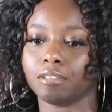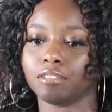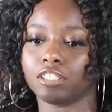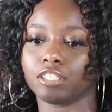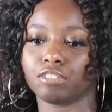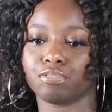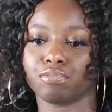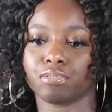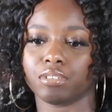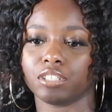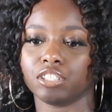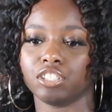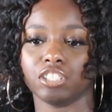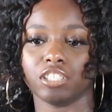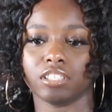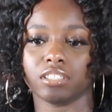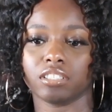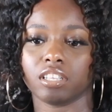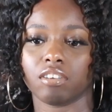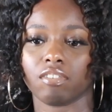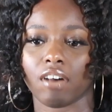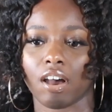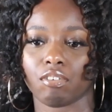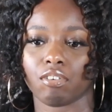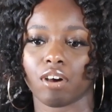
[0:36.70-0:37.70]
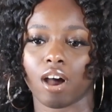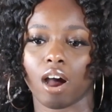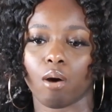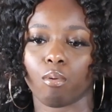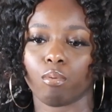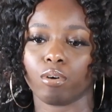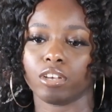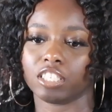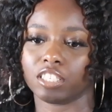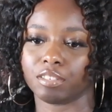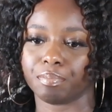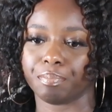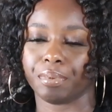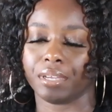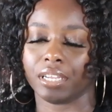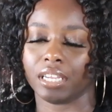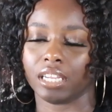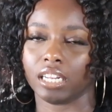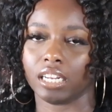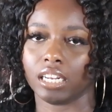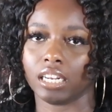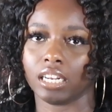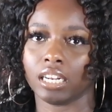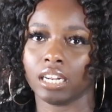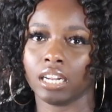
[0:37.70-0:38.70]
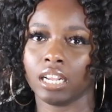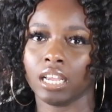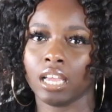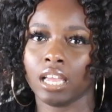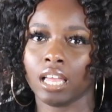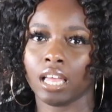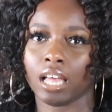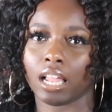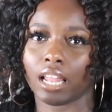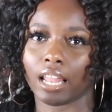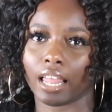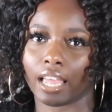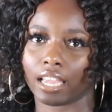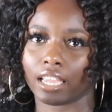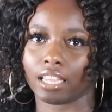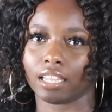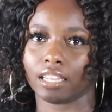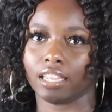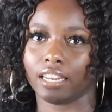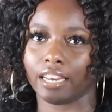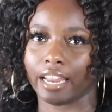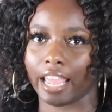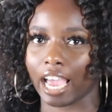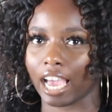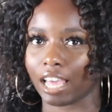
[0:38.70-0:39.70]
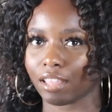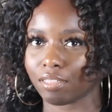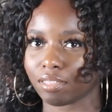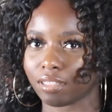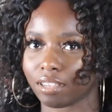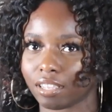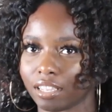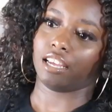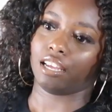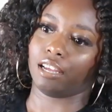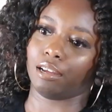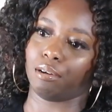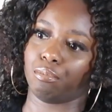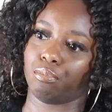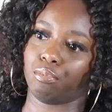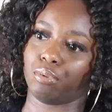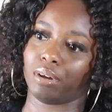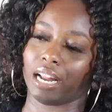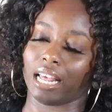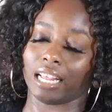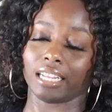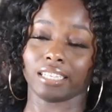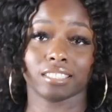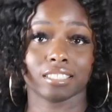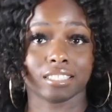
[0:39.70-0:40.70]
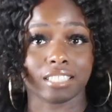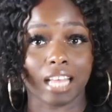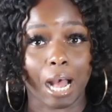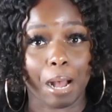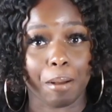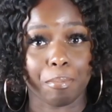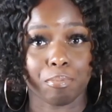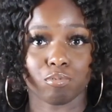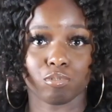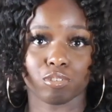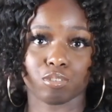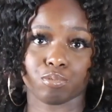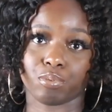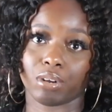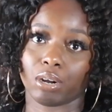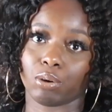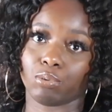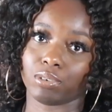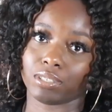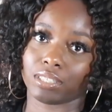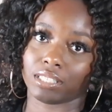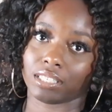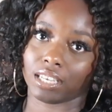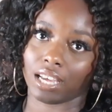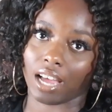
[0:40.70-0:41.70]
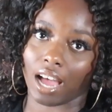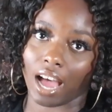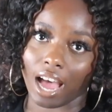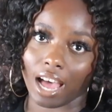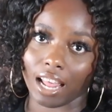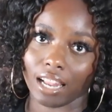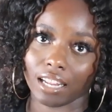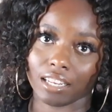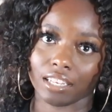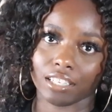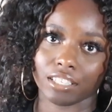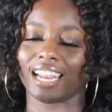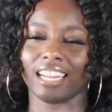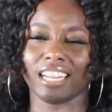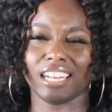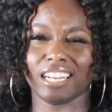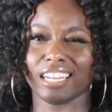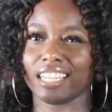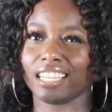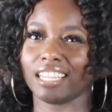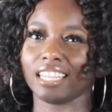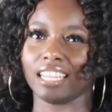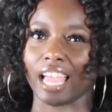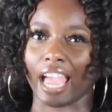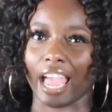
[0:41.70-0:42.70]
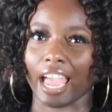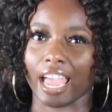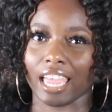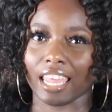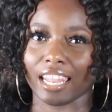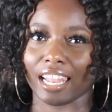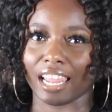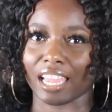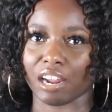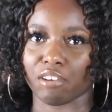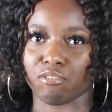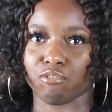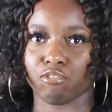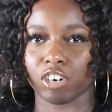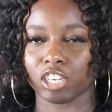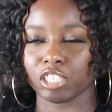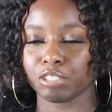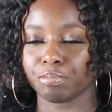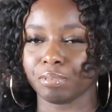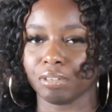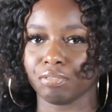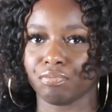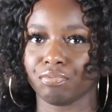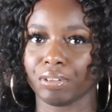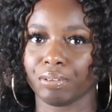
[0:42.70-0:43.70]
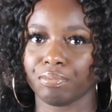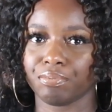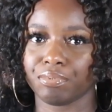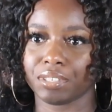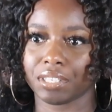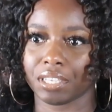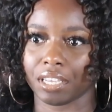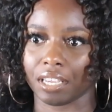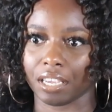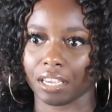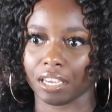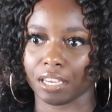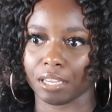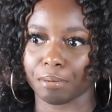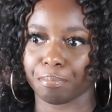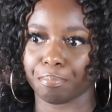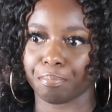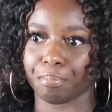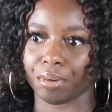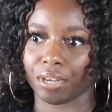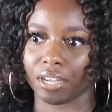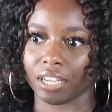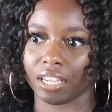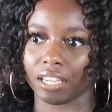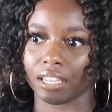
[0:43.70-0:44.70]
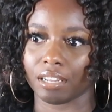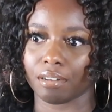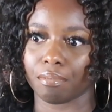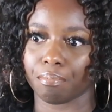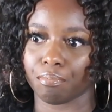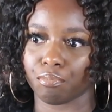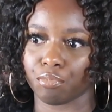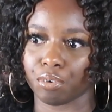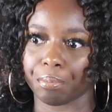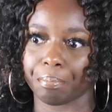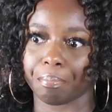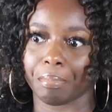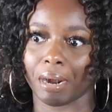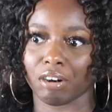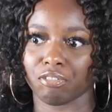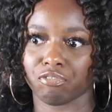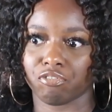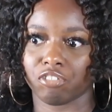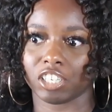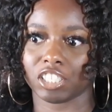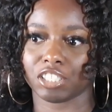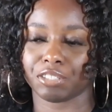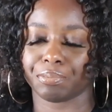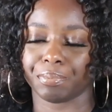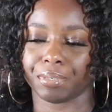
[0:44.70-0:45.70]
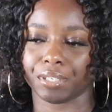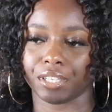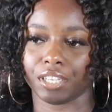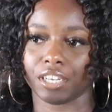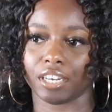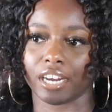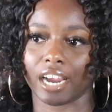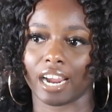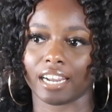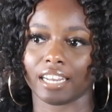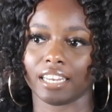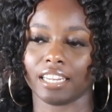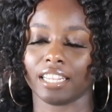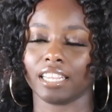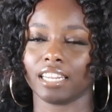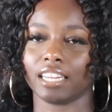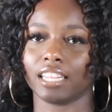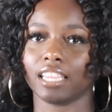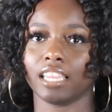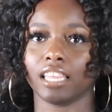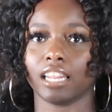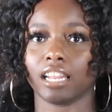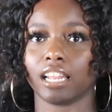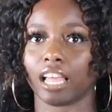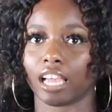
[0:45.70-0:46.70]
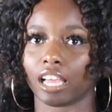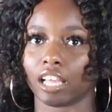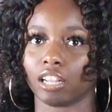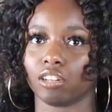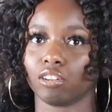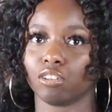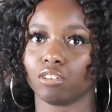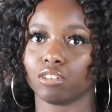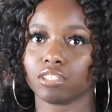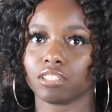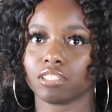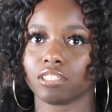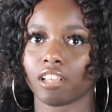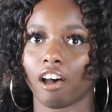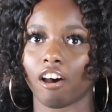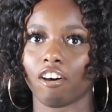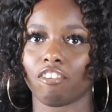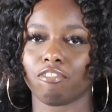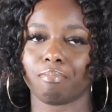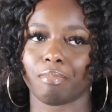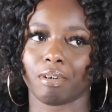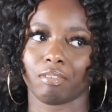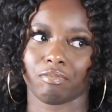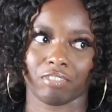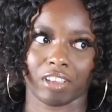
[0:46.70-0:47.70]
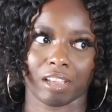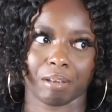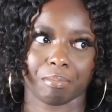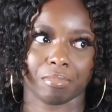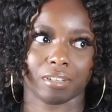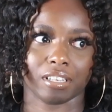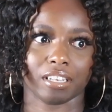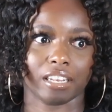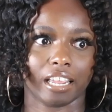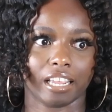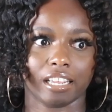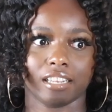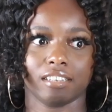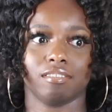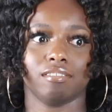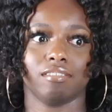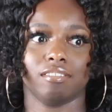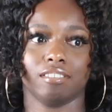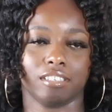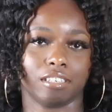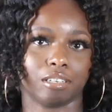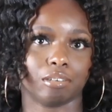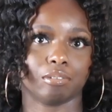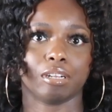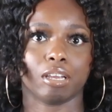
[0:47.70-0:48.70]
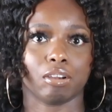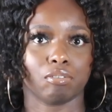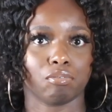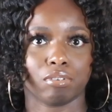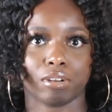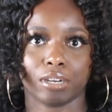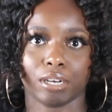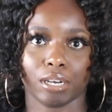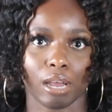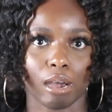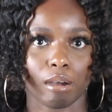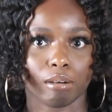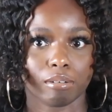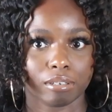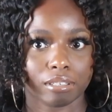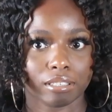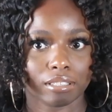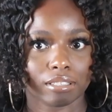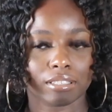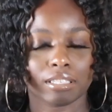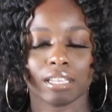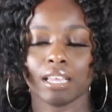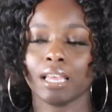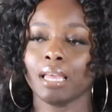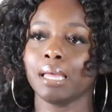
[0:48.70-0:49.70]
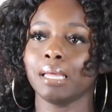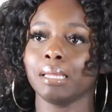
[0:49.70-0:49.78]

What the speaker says: just I've always been like an athlete. When I stopped was when I went to college. I didn't gain like a freshman 15, but my freshman year I did get like a little soft. My family, they, you know, definitely noticed,